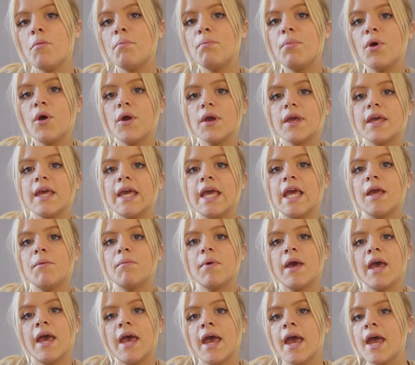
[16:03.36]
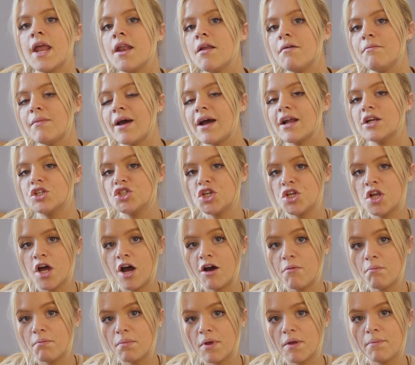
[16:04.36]
bookkeeping, matching
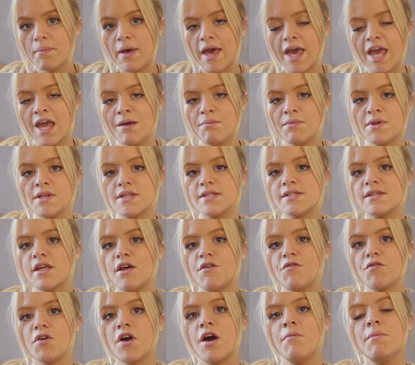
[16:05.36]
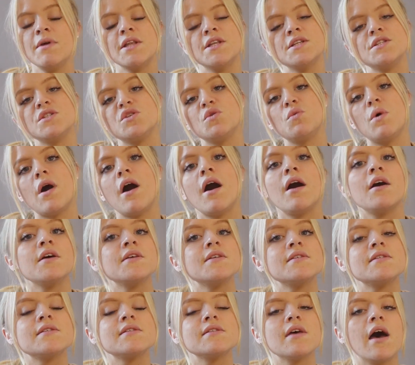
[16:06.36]
up payments that have come into
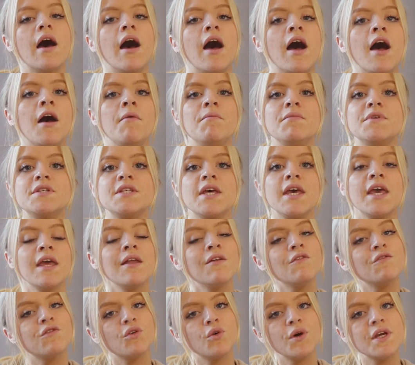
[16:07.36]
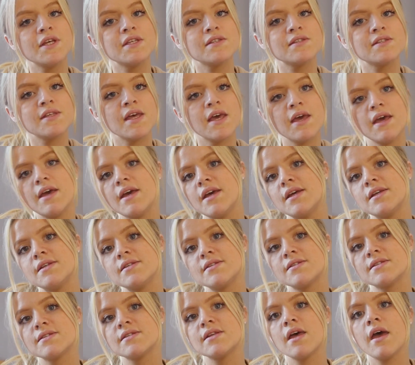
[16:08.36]
us to
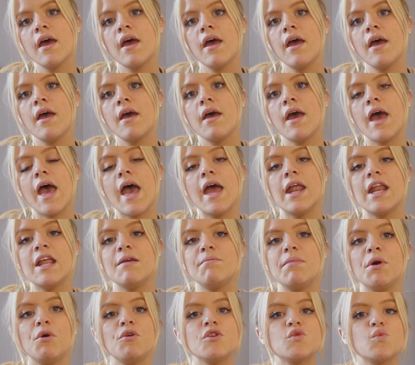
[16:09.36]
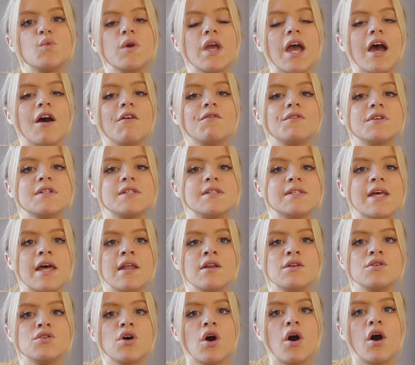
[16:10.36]
invoices, any bills we have to
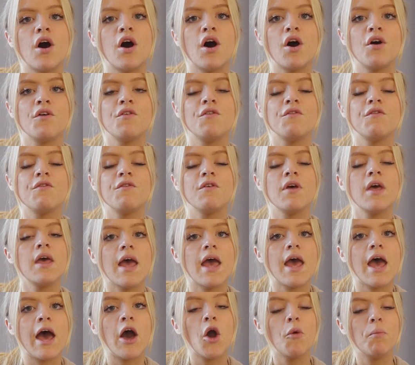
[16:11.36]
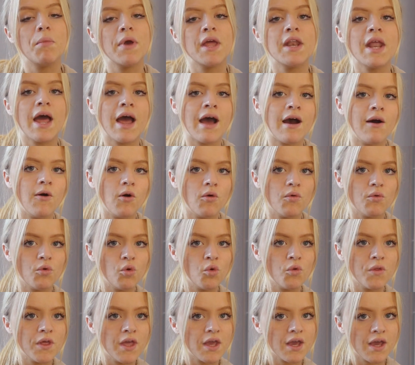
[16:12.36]
send off, helping out
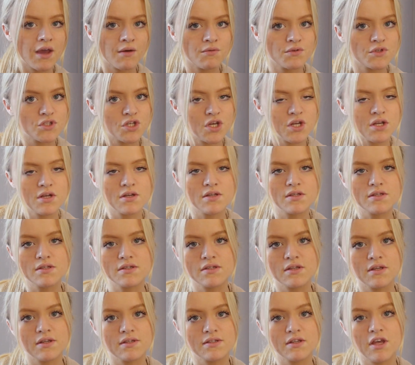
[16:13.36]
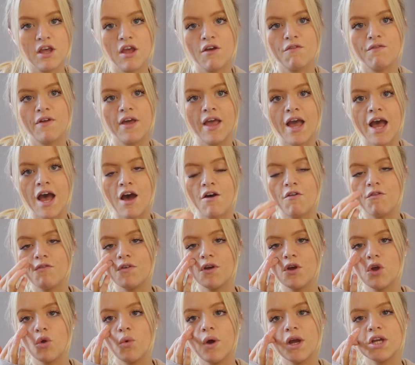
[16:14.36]
all the accountants, so if they have
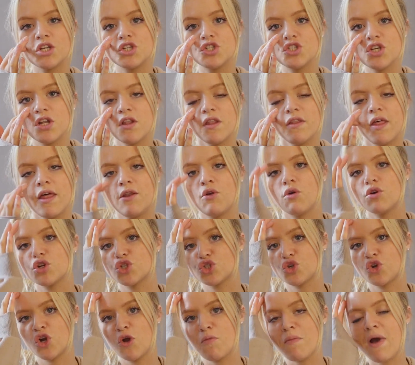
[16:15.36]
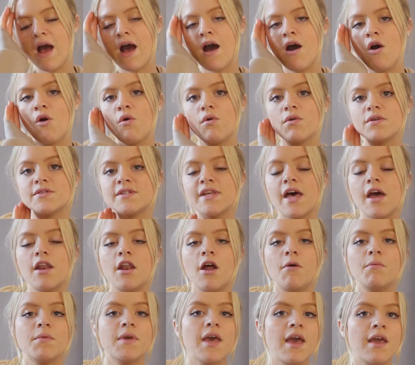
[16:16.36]
a question and they're not sure about, setting
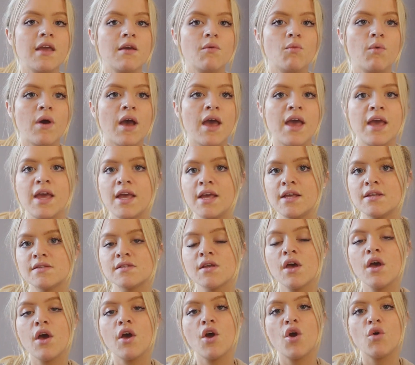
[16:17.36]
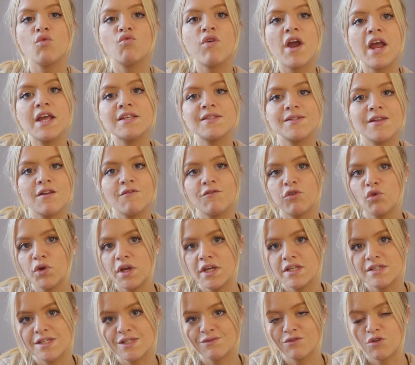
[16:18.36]
up gateways, raised
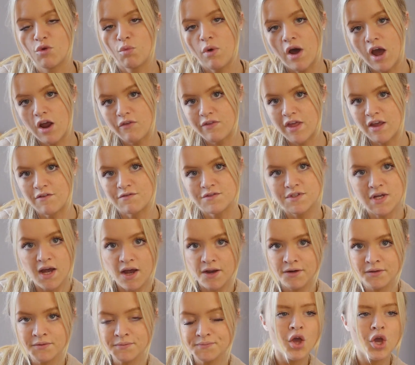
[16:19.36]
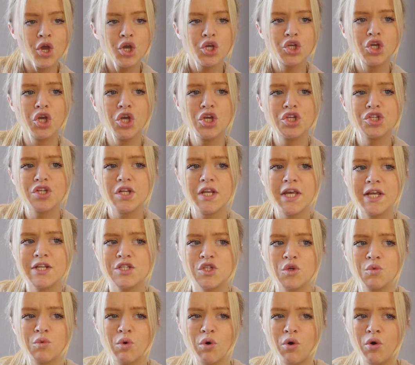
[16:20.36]
invoices for the work they've done. Usually
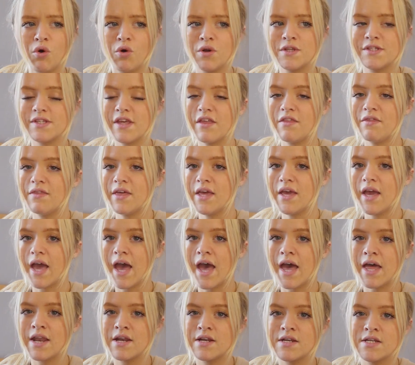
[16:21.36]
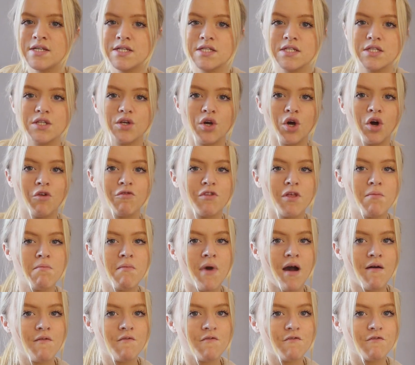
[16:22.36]
towards the end of the
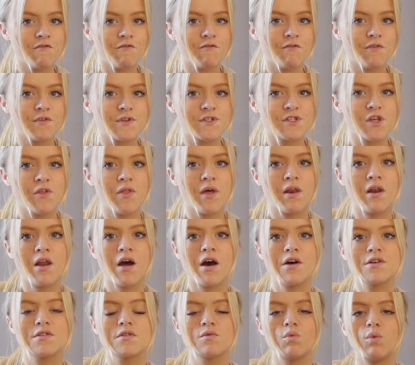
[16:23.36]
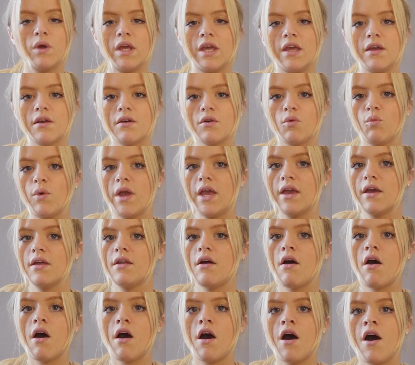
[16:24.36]
month, so the last week, week and
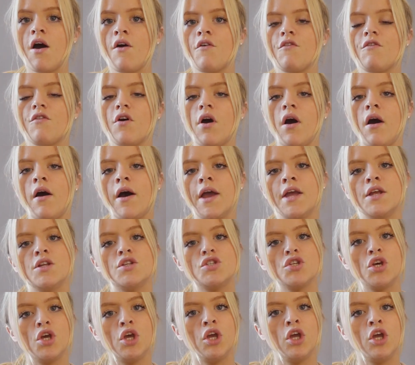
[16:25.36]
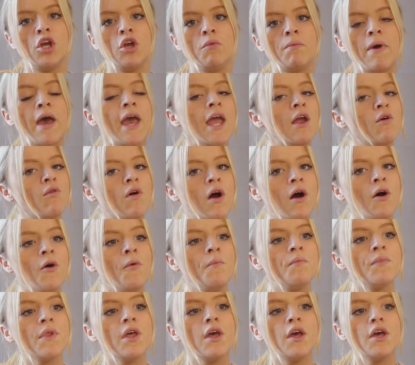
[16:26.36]
a half, I do payroll.
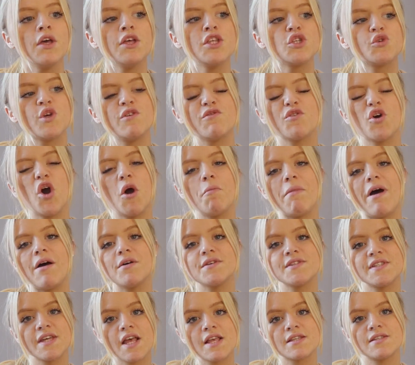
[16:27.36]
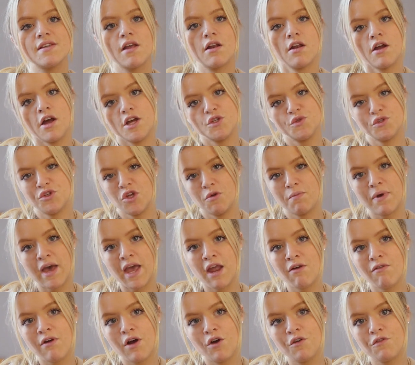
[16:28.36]
So we've got about 60 clients to do
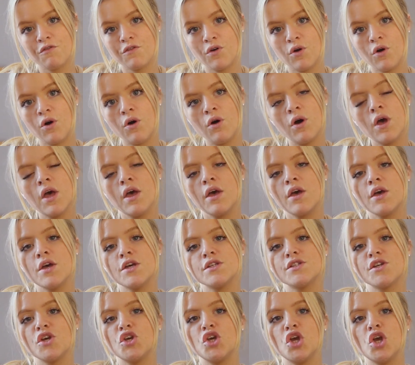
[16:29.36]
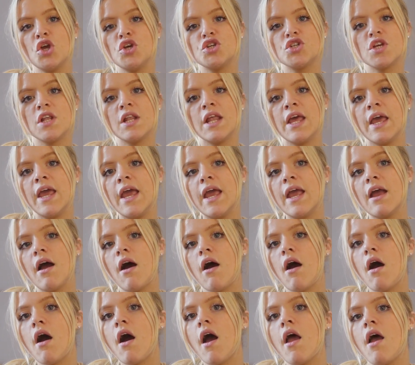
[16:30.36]
payroll for. So usually
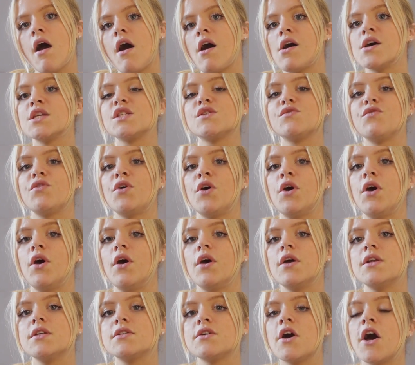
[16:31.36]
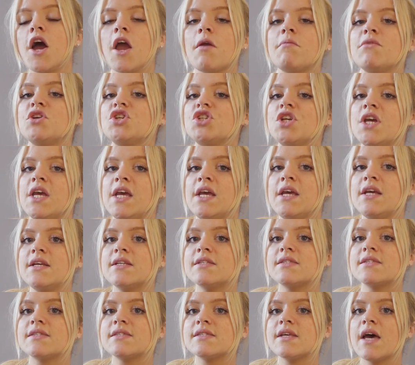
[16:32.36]
I ask for
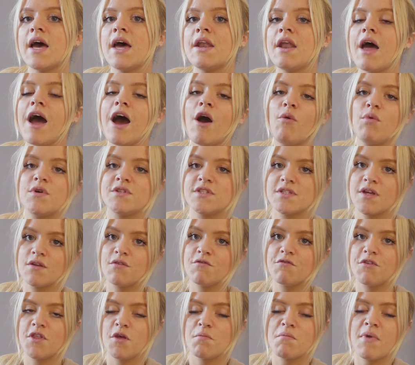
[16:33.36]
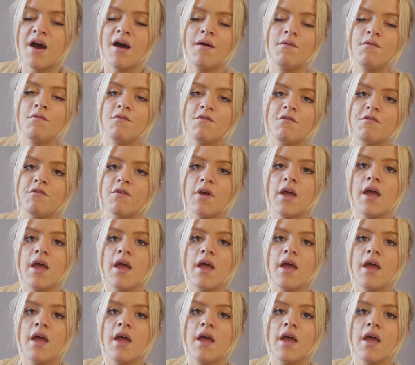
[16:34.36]
timesheets and hours done for the month.